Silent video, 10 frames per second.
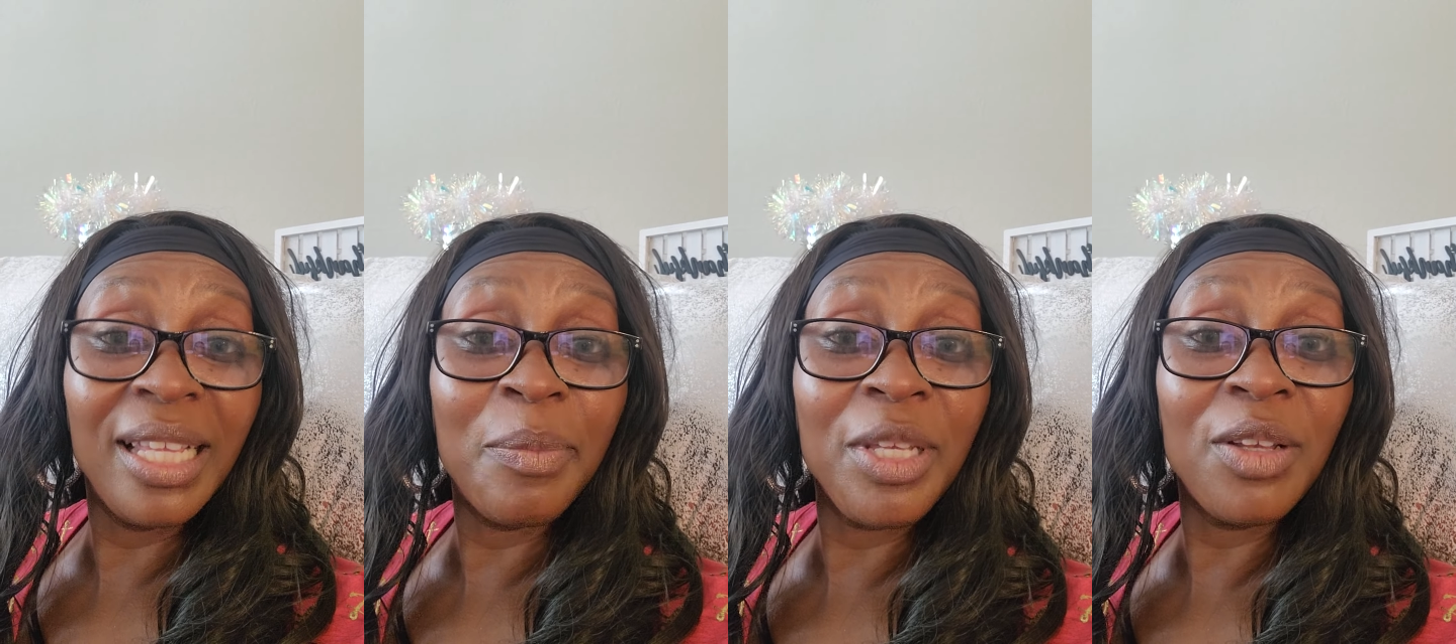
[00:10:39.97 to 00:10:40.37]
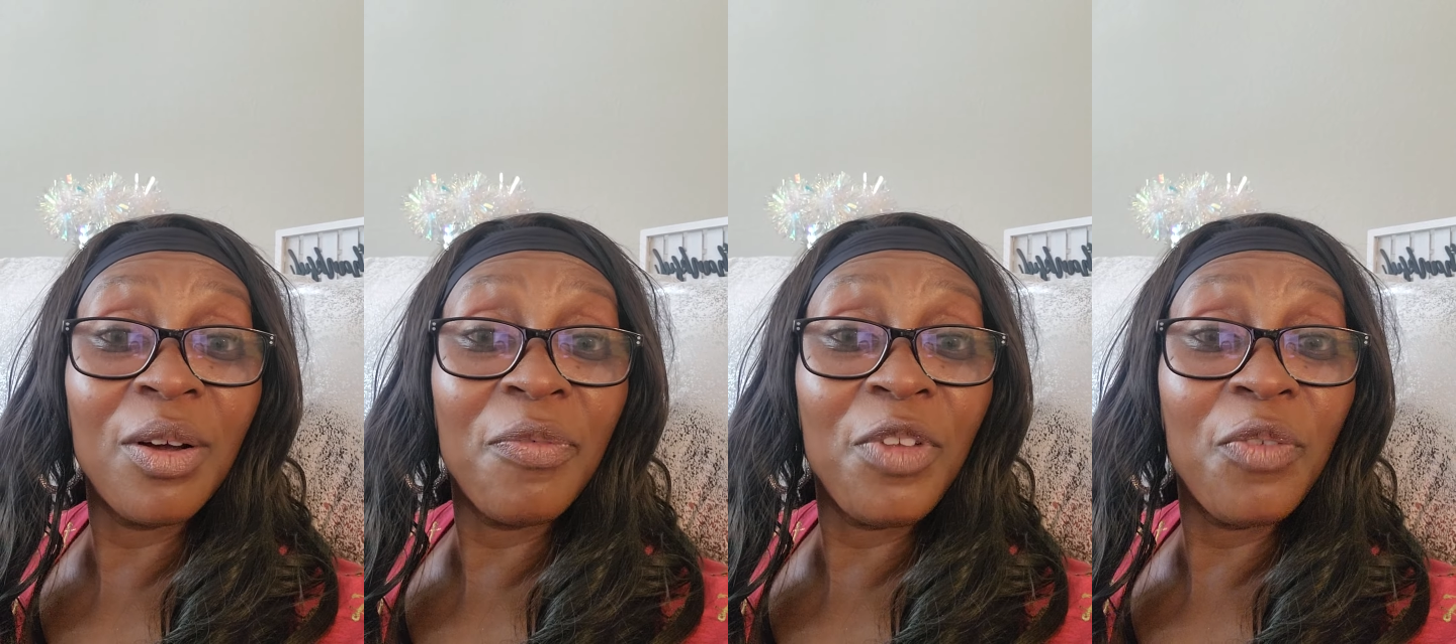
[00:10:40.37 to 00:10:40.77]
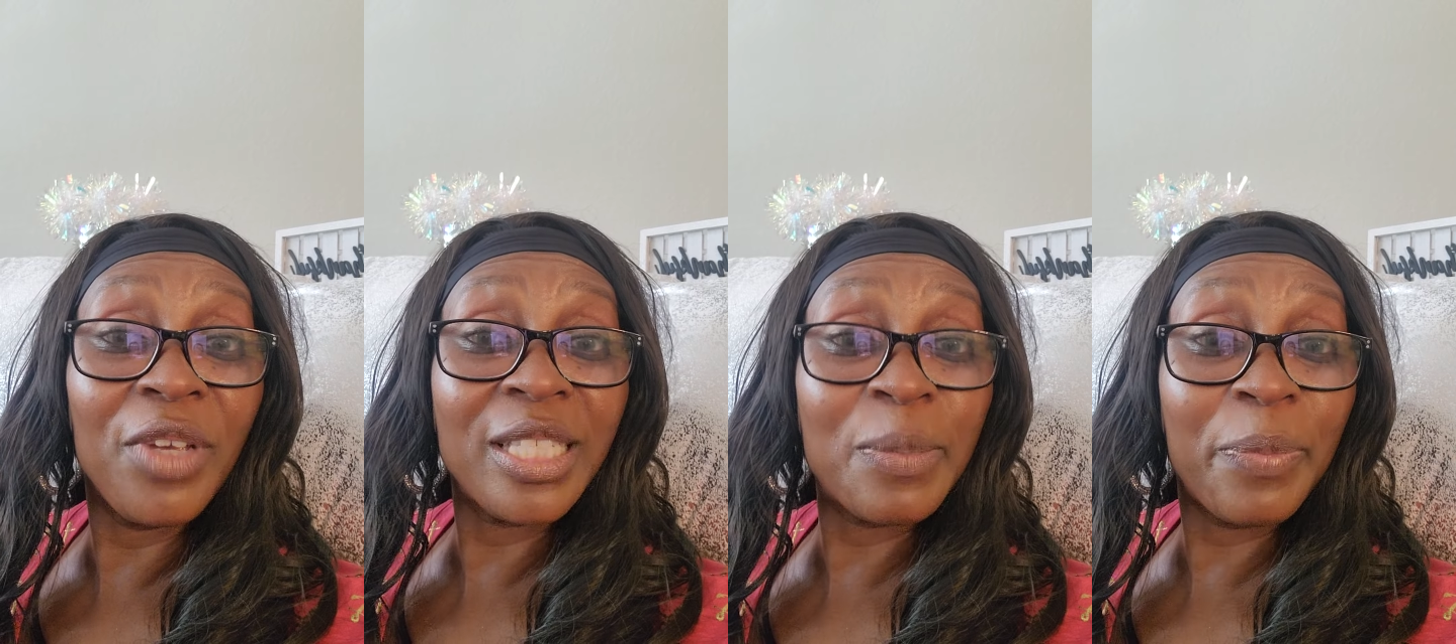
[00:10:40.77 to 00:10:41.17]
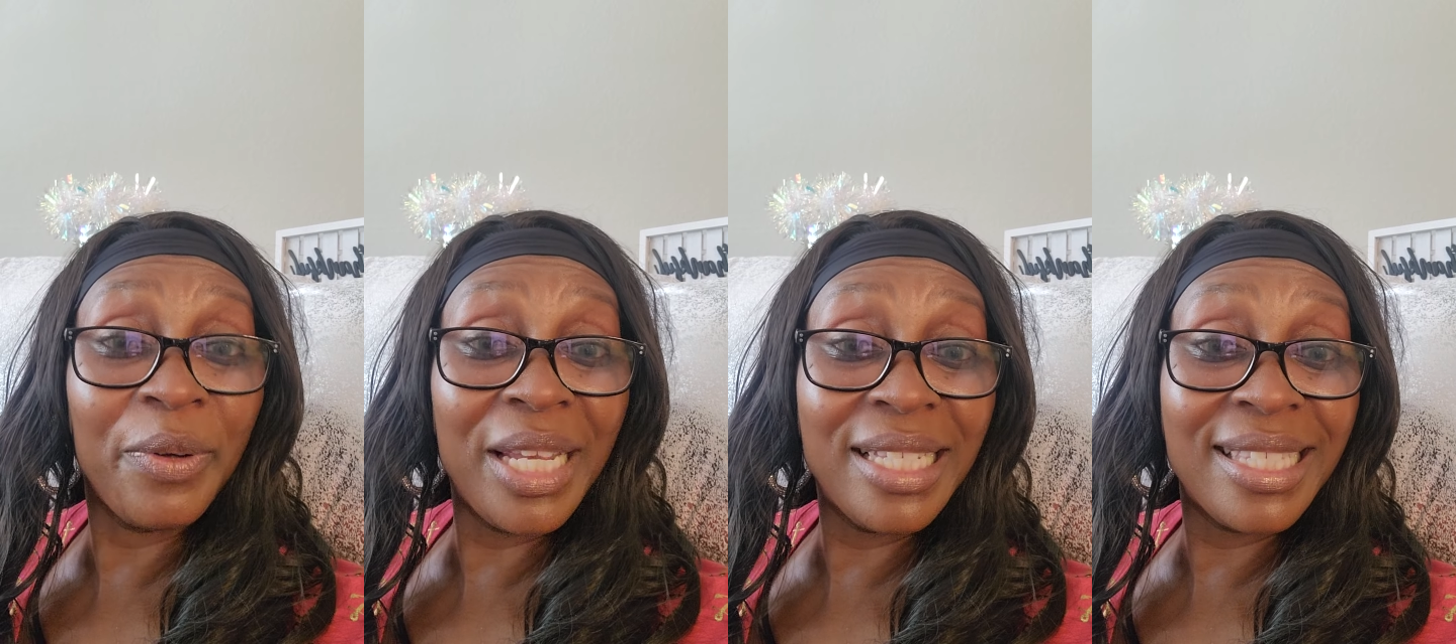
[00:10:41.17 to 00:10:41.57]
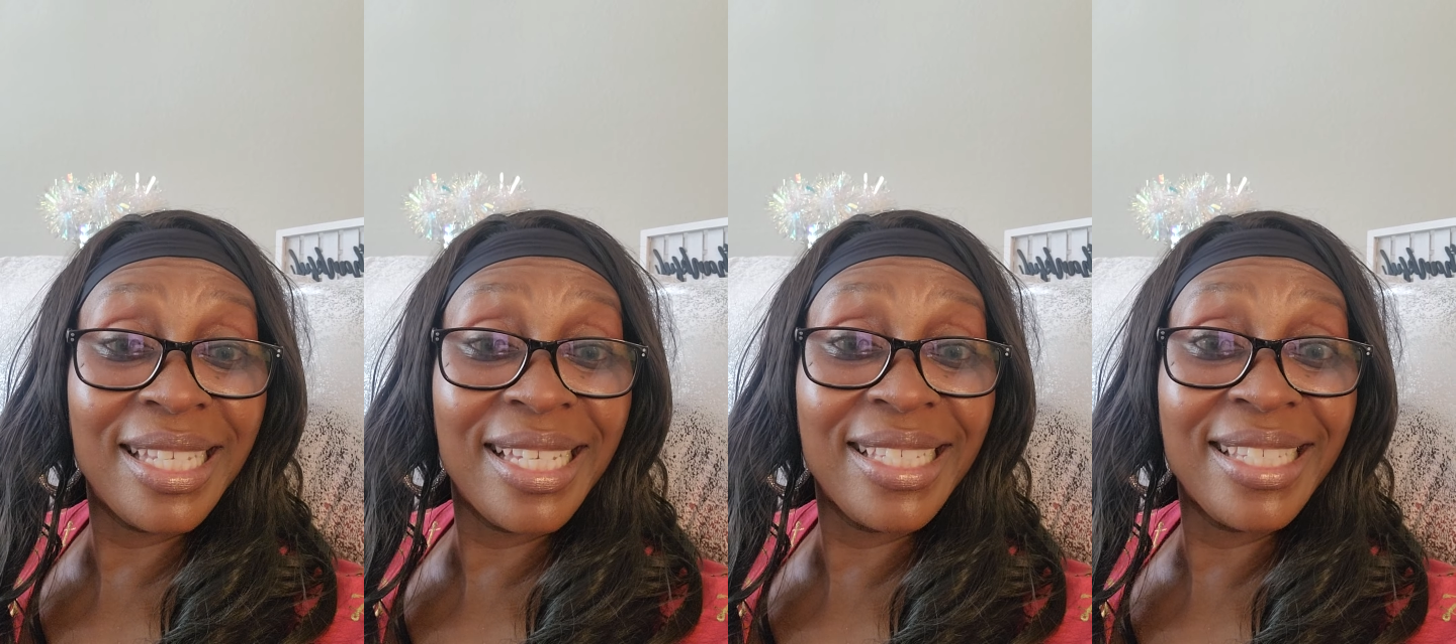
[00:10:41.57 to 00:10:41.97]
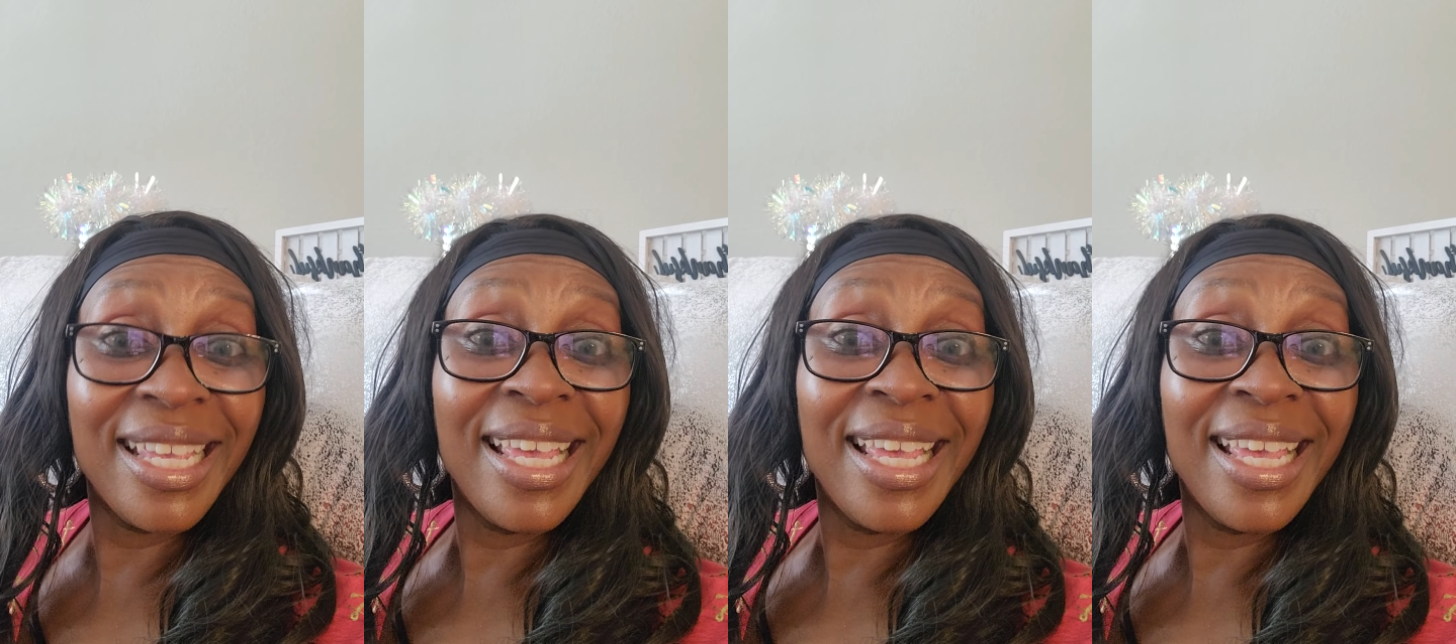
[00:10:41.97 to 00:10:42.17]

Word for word: Let me know if you've experienced this.